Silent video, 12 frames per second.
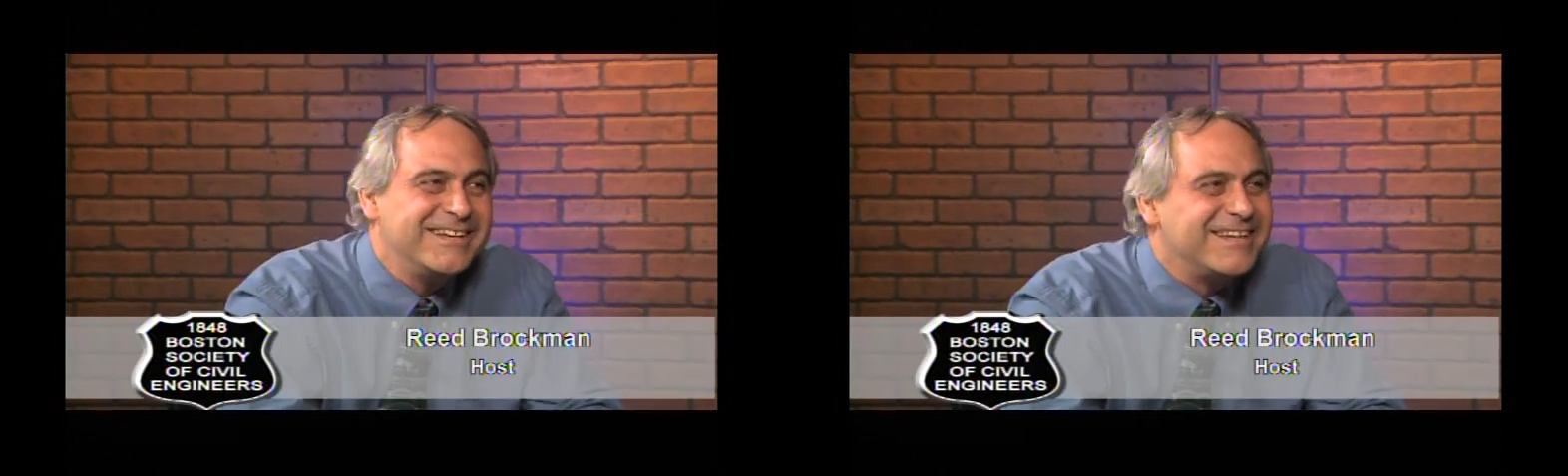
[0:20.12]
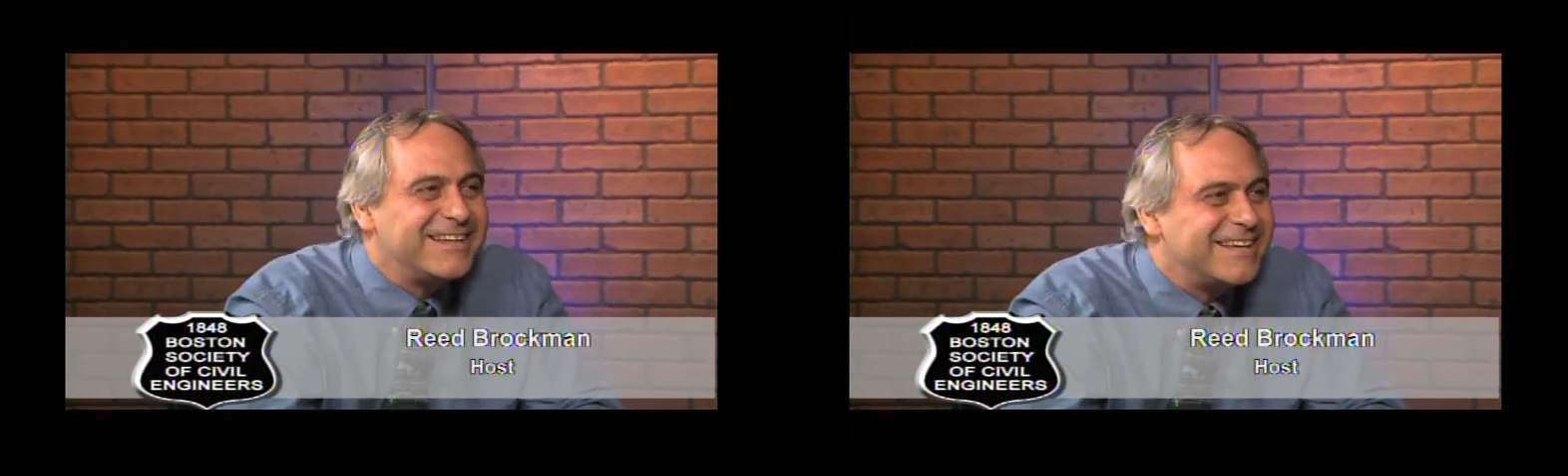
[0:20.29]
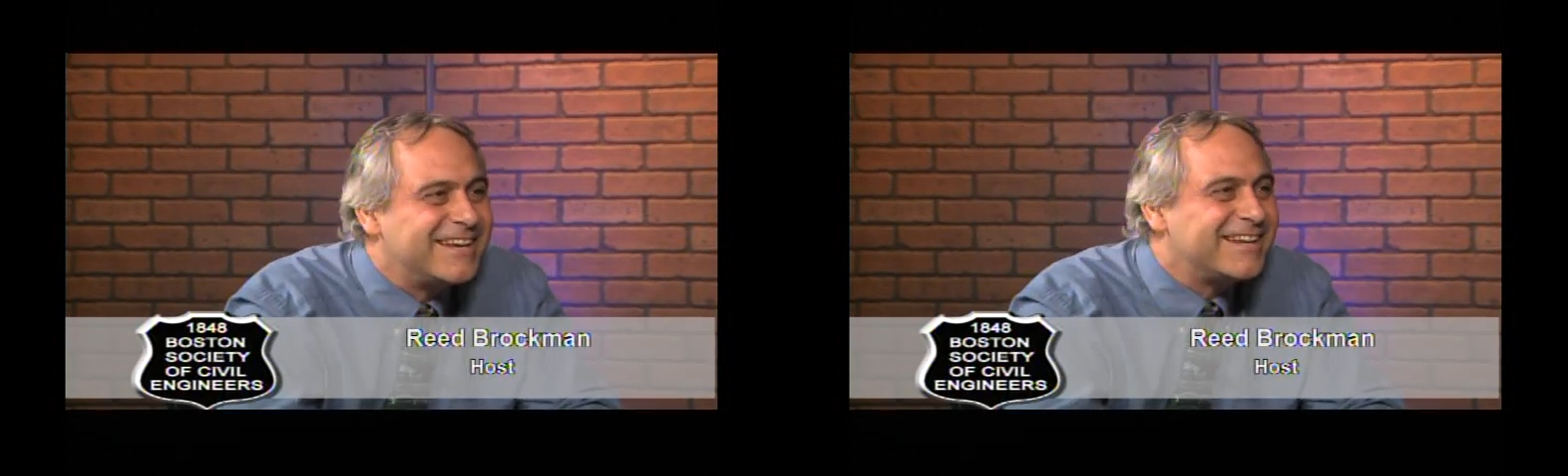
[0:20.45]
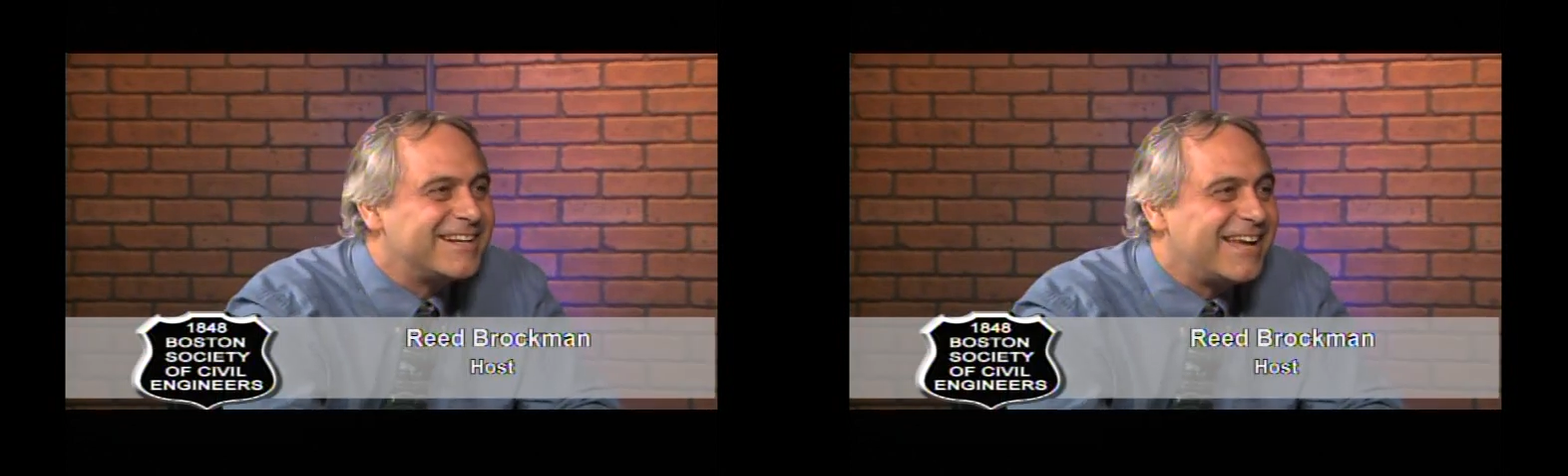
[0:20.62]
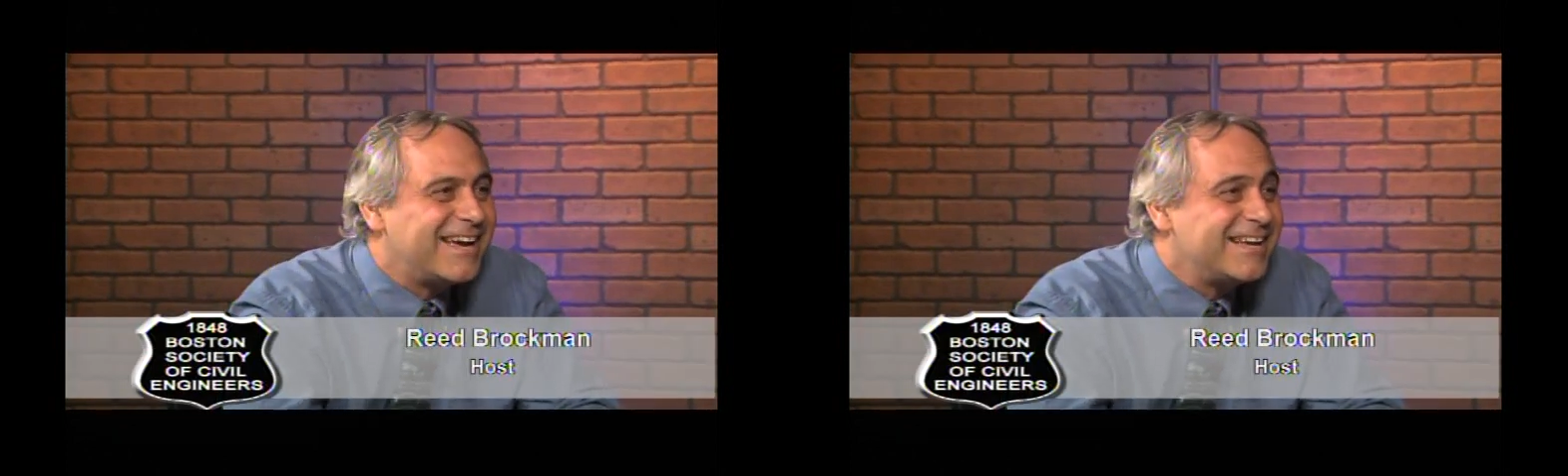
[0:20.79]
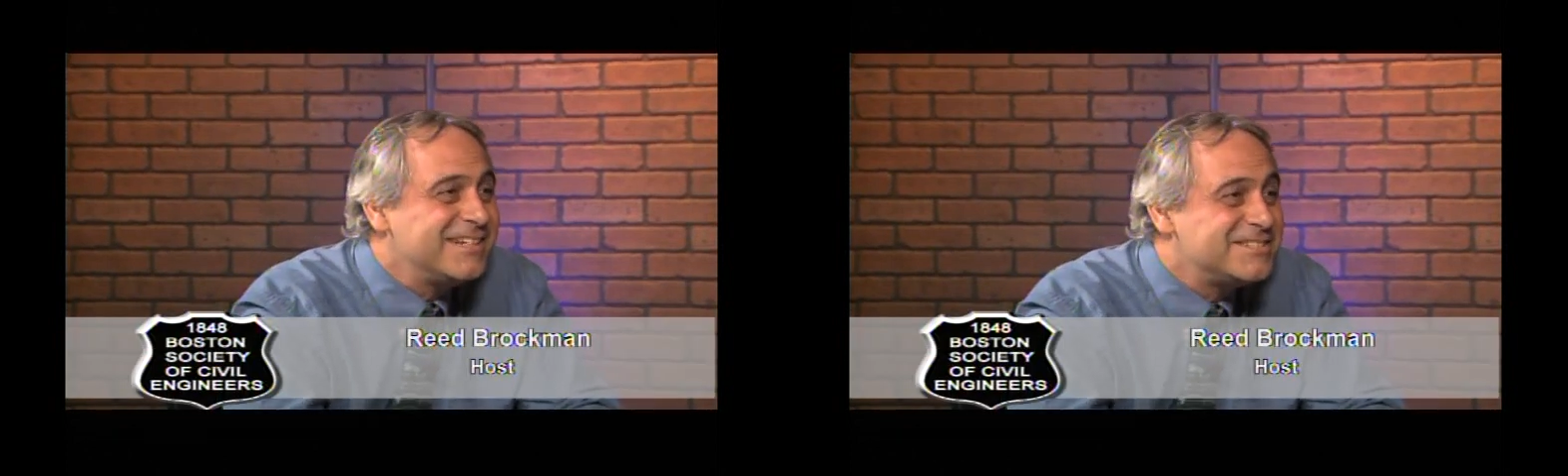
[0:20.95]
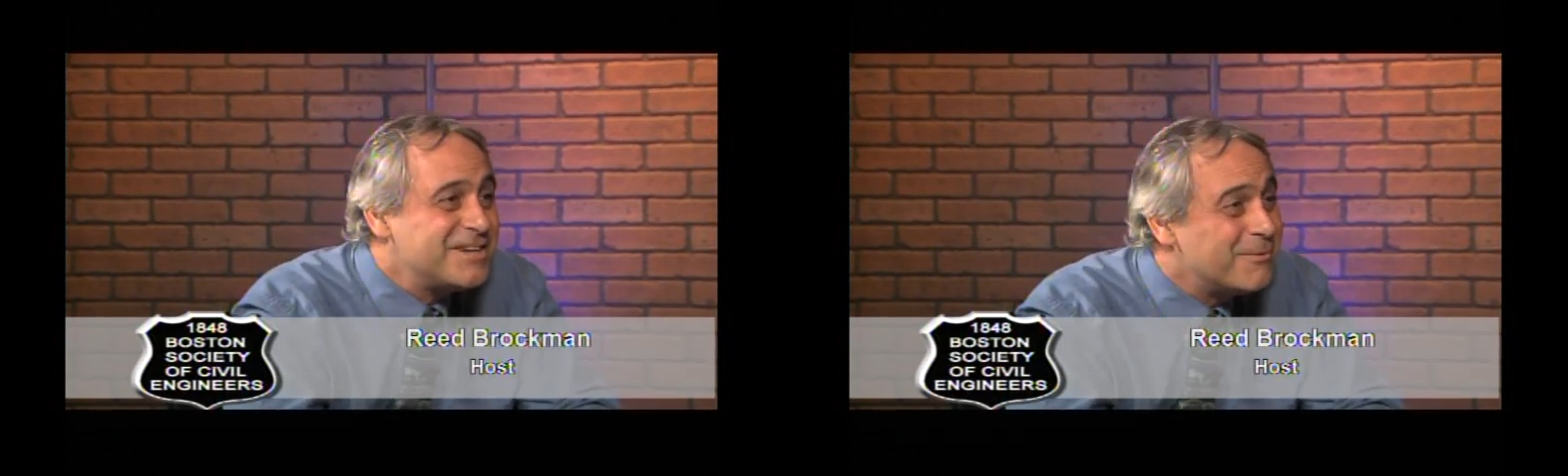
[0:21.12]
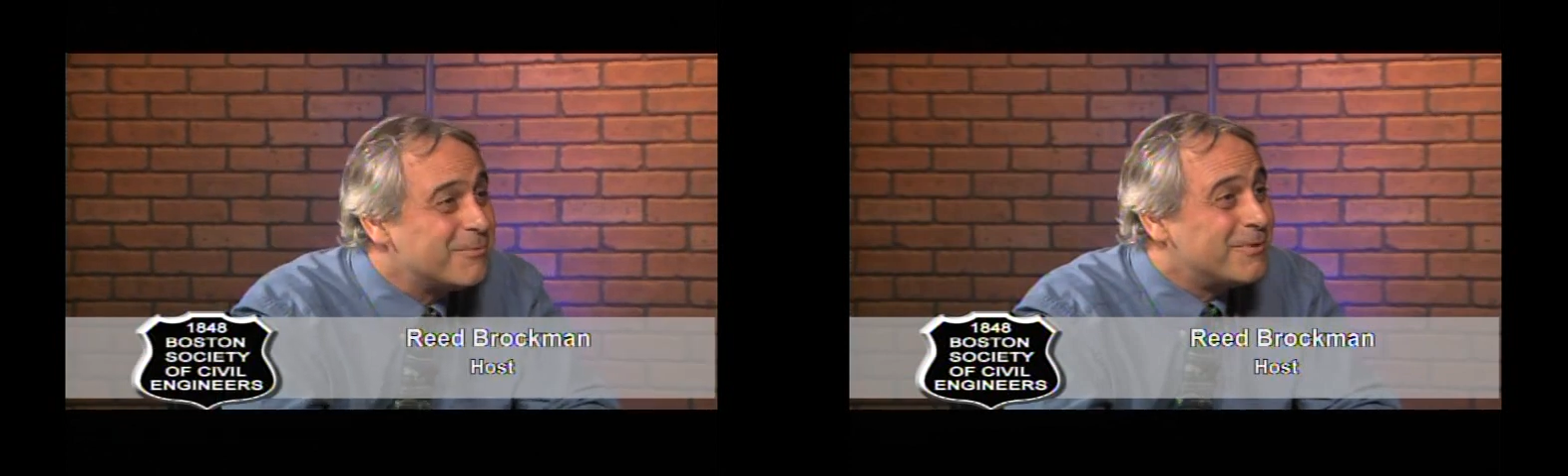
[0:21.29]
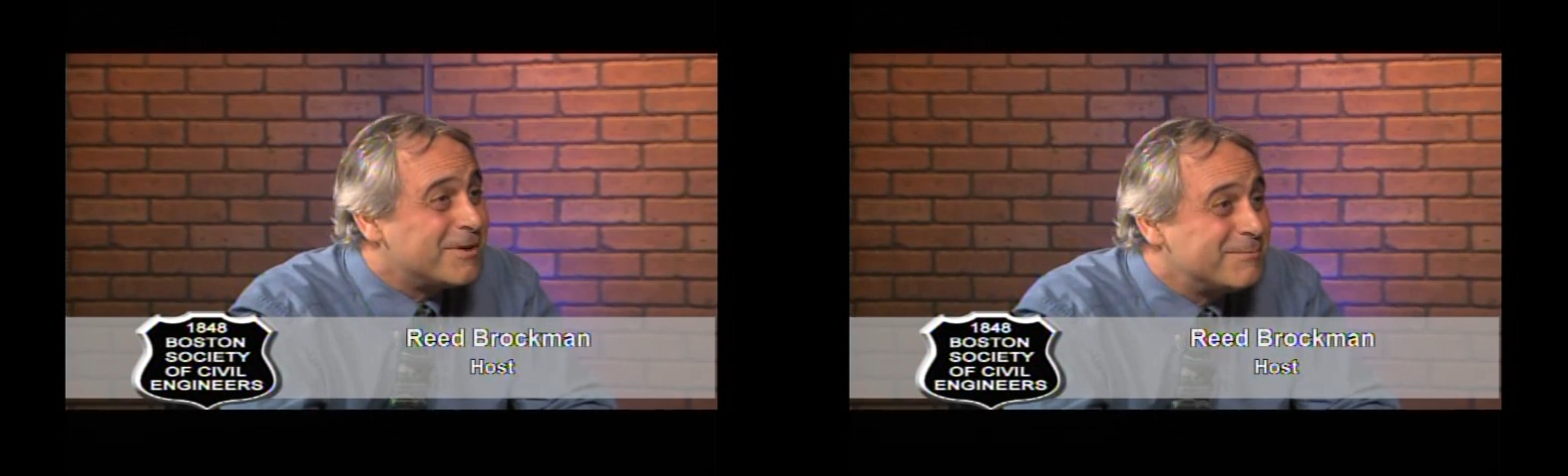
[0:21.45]
And
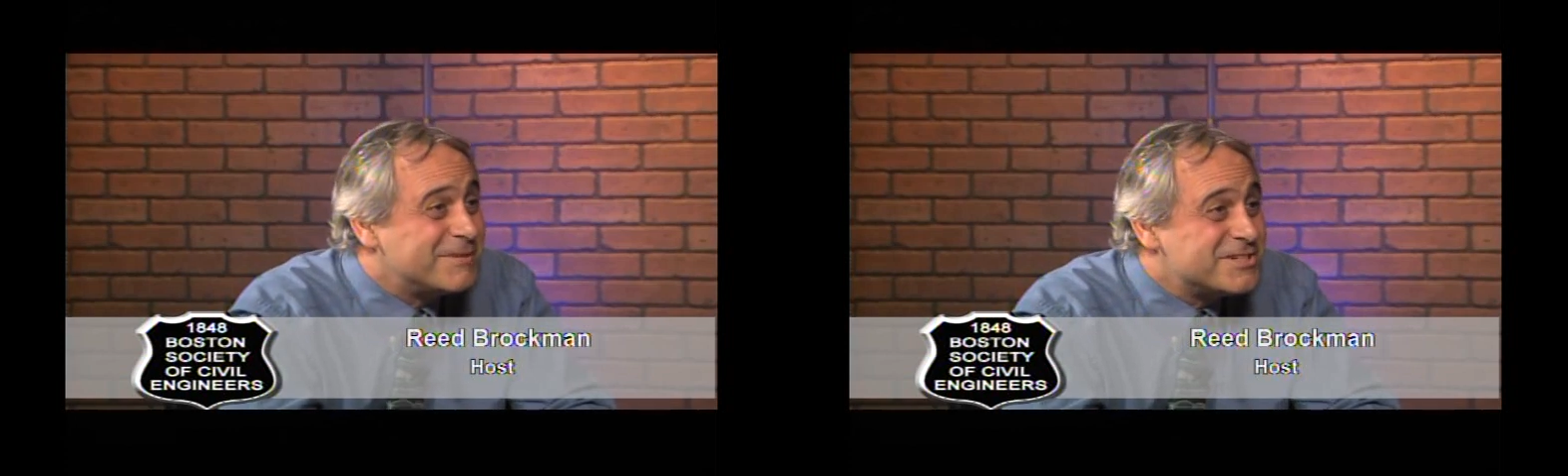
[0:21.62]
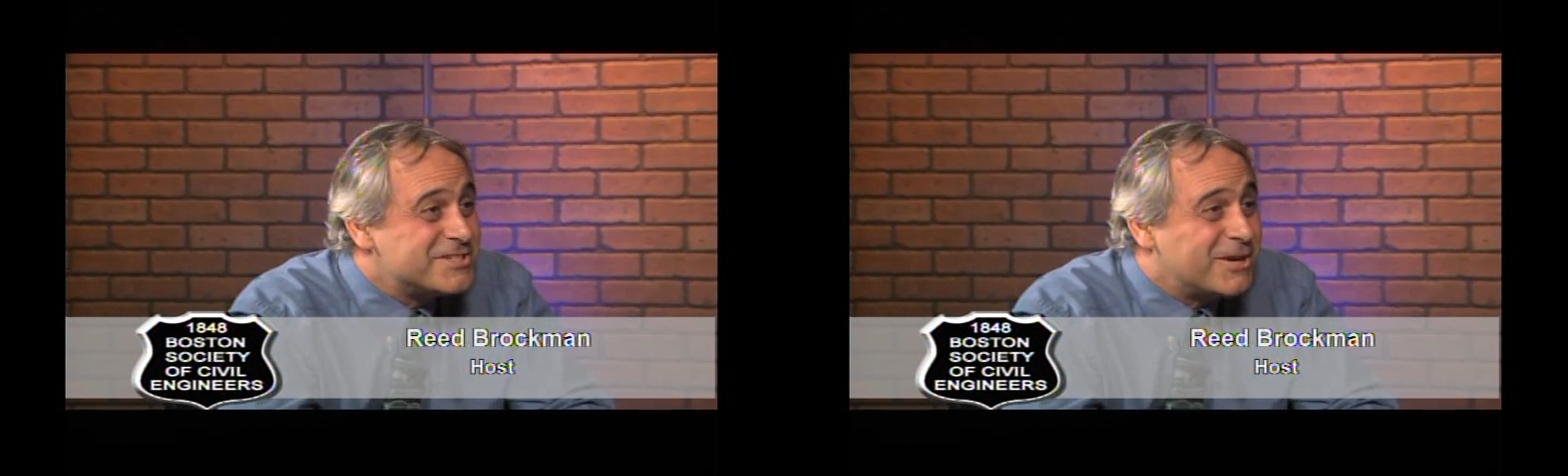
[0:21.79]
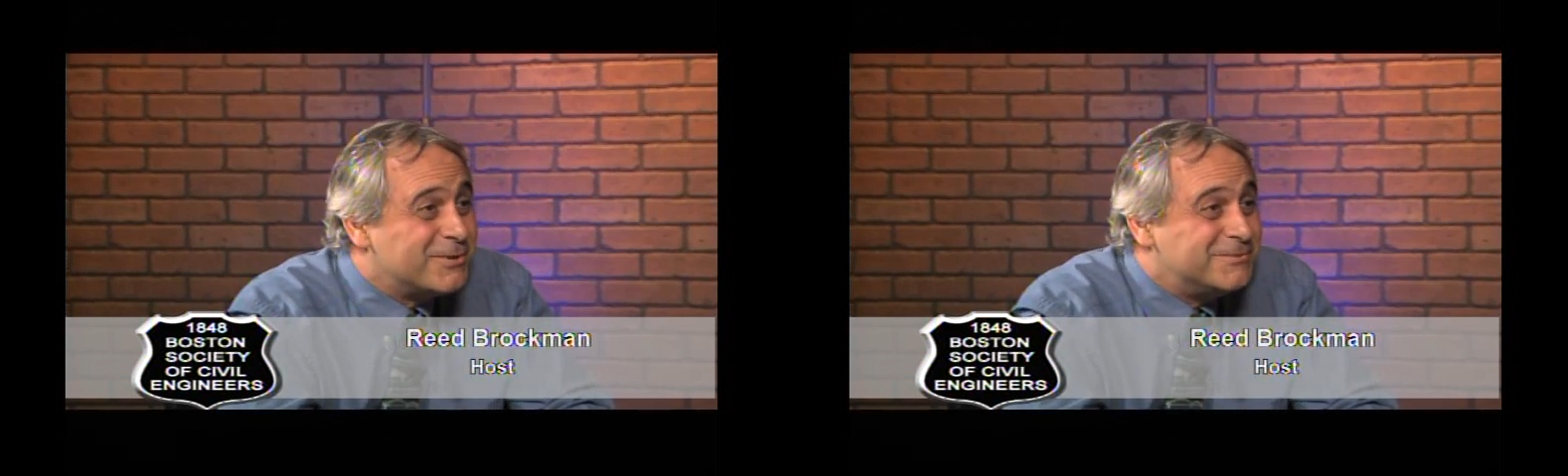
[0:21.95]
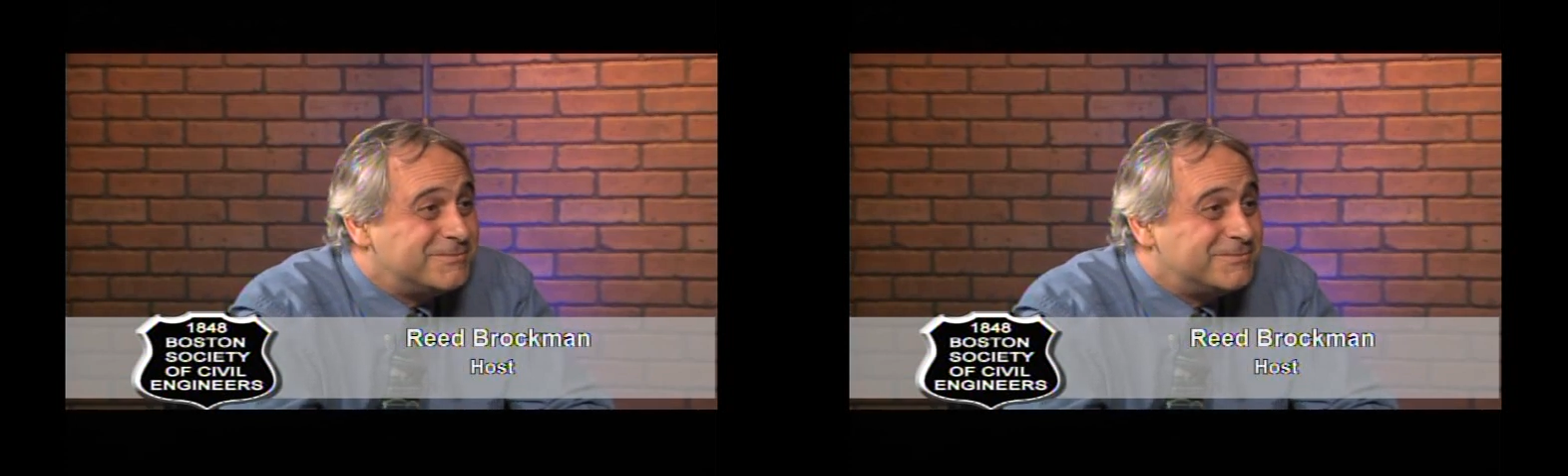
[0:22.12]
Joe, welcome to the show.